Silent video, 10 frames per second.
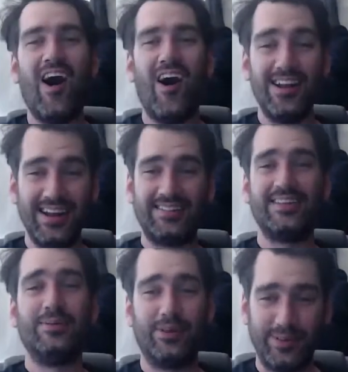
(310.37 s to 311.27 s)
I
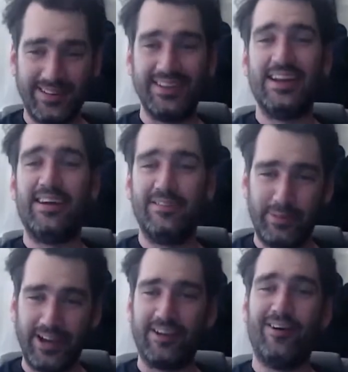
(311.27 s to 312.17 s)
literally would have been sitting there with
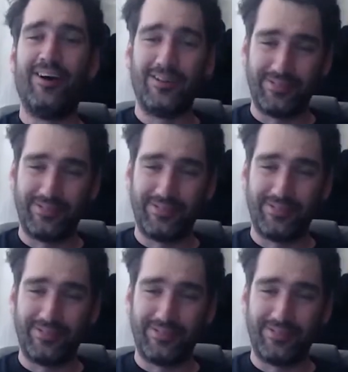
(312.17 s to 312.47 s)
a bit of card.